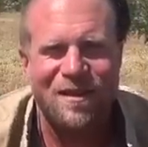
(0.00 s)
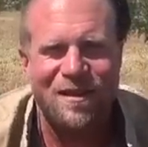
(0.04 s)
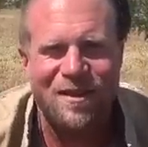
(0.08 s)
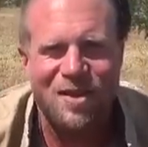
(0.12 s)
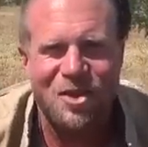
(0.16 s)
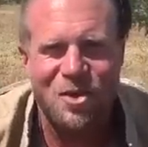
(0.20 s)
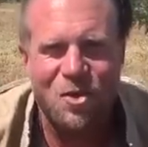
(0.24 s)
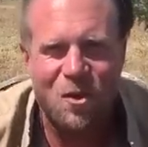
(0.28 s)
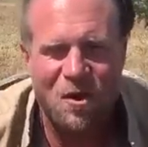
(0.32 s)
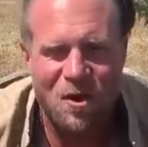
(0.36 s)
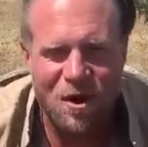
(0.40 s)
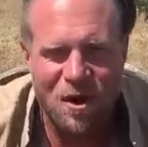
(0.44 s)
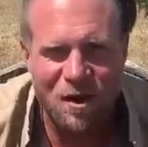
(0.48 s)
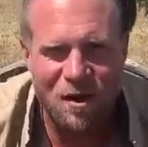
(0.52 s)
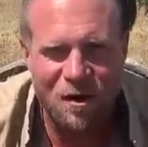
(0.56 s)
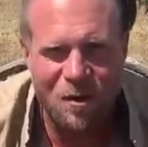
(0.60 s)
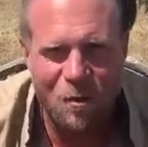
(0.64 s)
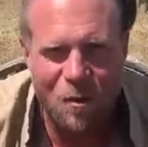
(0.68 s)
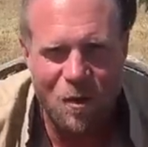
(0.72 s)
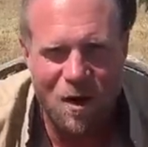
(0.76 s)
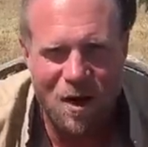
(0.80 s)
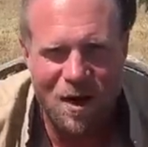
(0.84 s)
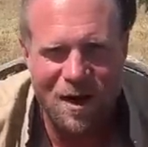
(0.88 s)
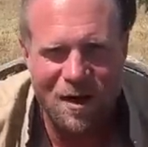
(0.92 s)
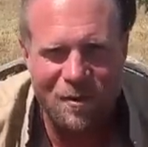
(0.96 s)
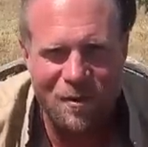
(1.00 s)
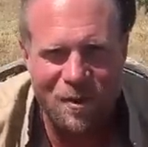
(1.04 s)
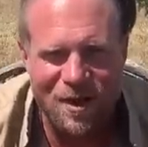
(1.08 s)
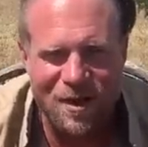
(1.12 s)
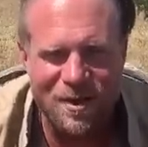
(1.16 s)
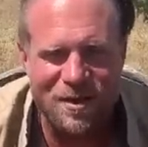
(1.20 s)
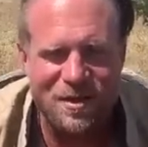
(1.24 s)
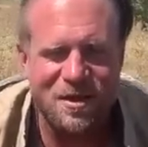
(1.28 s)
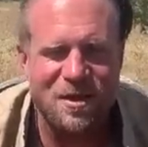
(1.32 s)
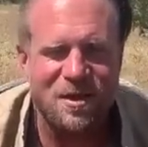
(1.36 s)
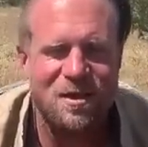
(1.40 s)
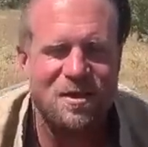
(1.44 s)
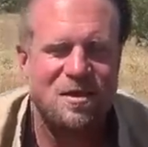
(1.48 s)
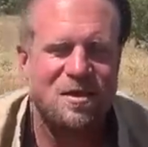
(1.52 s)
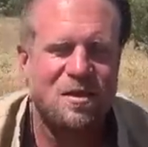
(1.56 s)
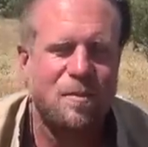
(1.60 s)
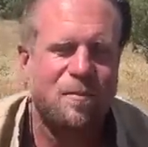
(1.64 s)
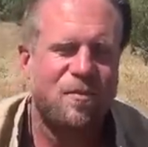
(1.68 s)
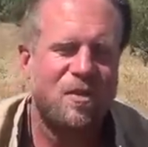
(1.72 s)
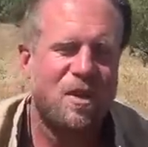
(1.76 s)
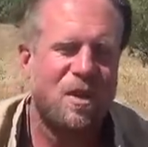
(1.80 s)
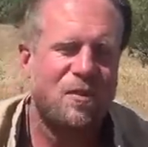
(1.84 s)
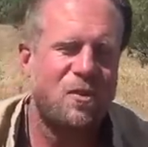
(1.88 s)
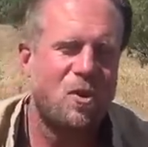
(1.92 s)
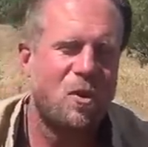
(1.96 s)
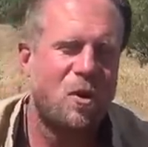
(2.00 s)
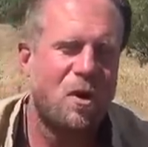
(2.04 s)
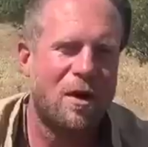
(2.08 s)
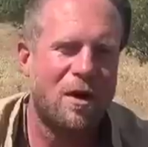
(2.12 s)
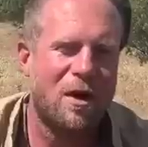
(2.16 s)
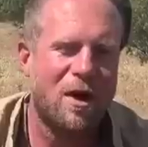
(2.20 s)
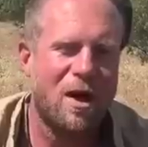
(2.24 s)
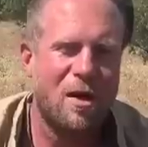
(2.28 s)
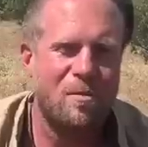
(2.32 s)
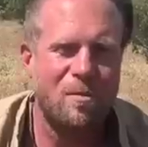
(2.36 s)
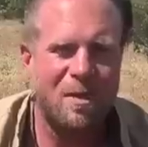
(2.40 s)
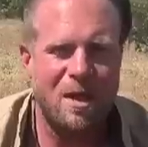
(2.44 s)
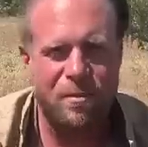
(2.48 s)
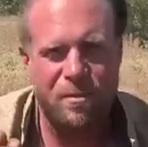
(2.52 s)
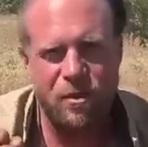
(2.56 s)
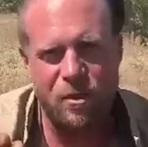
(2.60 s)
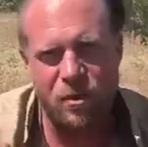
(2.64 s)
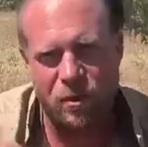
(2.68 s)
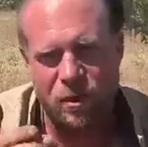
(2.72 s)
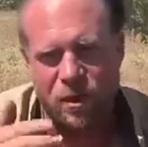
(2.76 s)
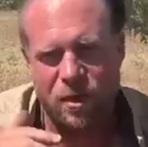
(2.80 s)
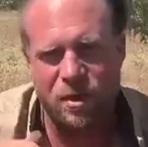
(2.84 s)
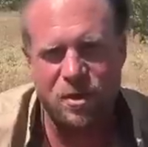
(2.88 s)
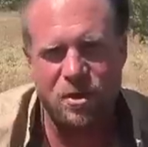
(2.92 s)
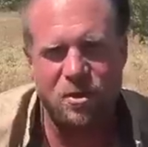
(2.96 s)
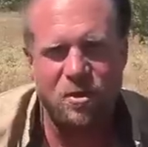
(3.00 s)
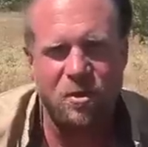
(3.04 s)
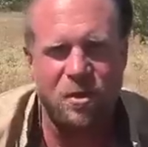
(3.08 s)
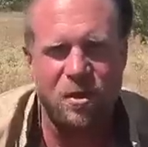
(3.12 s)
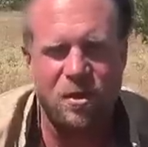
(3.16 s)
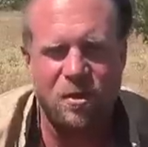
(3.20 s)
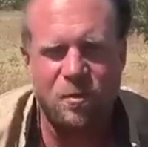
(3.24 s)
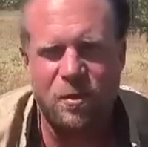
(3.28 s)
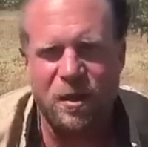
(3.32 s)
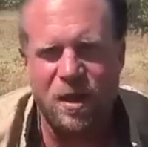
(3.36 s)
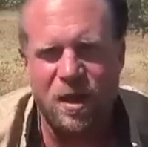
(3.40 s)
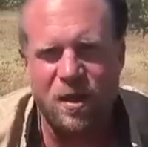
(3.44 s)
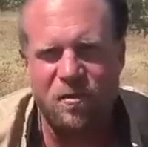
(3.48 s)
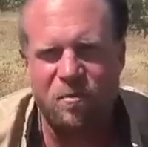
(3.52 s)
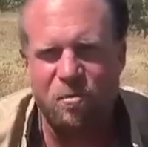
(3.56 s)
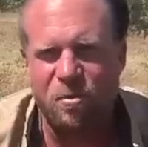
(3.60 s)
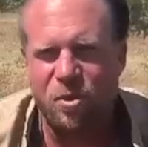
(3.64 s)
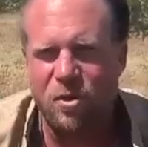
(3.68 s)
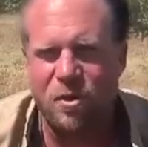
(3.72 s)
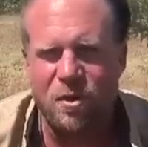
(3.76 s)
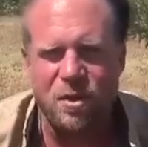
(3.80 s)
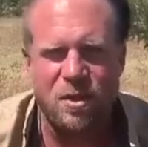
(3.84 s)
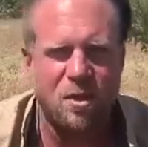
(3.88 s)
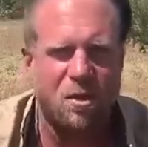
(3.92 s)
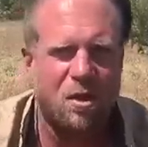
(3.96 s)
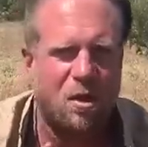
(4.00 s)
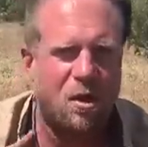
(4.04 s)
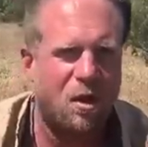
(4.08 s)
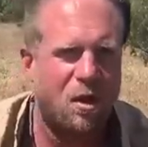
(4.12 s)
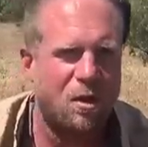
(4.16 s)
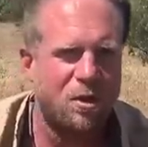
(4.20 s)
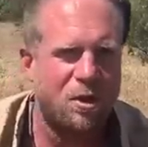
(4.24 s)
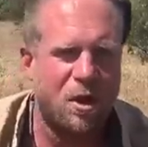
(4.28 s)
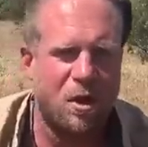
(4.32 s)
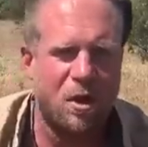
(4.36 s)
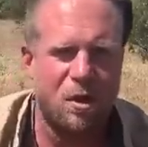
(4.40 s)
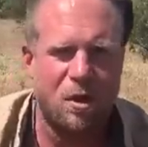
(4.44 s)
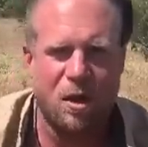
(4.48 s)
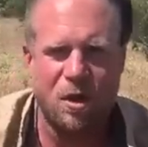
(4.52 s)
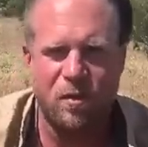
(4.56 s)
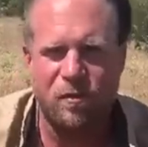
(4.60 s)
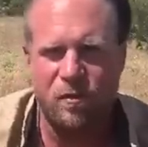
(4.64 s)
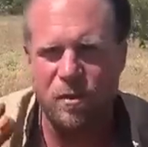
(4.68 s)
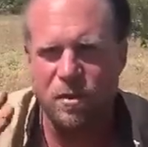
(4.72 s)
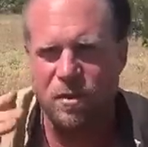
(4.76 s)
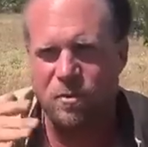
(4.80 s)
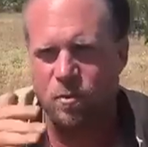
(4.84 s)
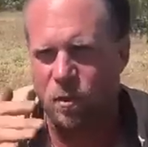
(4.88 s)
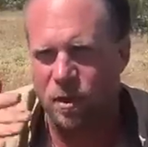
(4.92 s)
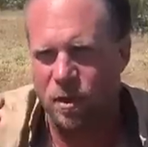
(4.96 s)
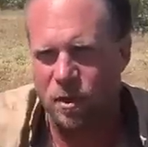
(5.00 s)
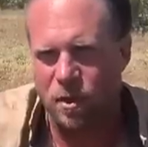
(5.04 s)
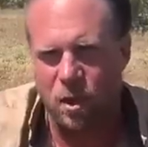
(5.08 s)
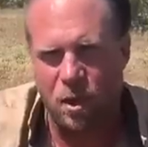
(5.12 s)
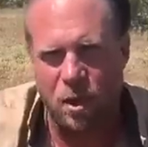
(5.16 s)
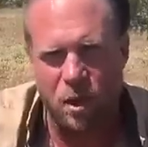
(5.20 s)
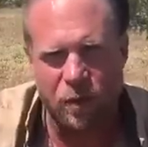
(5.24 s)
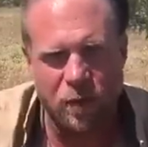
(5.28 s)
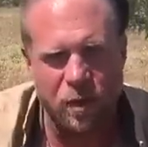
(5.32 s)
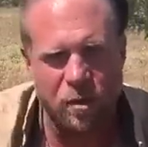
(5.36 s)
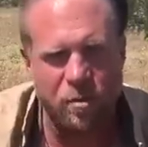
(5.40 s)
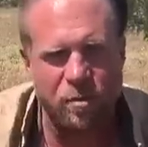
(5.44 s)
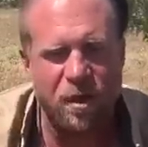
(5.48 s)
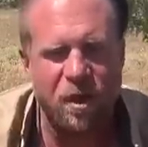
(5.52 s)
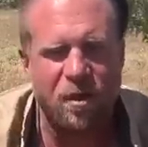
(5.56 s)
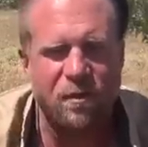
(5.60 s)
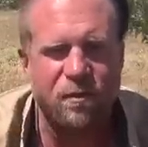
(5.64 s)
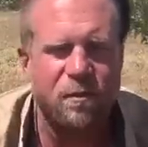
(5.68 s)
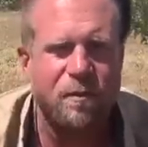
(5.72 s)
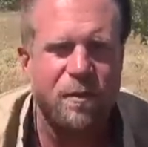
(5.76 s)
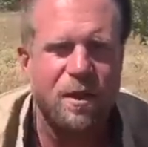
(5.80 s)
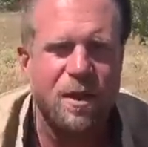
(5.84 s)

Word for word: You are a why we exist. If you are not, maybe you'll consider it. We have perks at all dollar levels, $1 and above,